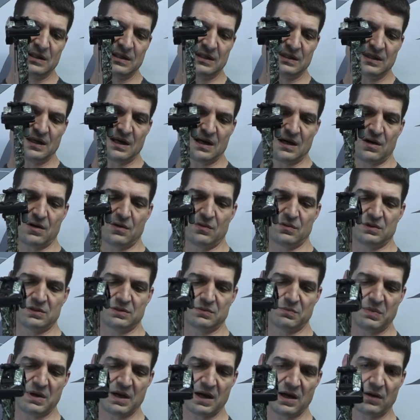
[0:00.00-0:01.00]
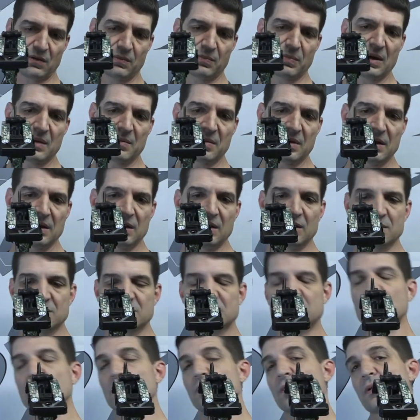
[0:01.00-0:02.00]
then the arrow is back by my hand.
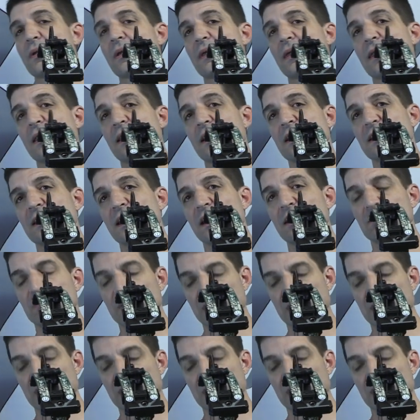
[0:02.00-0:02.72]
So that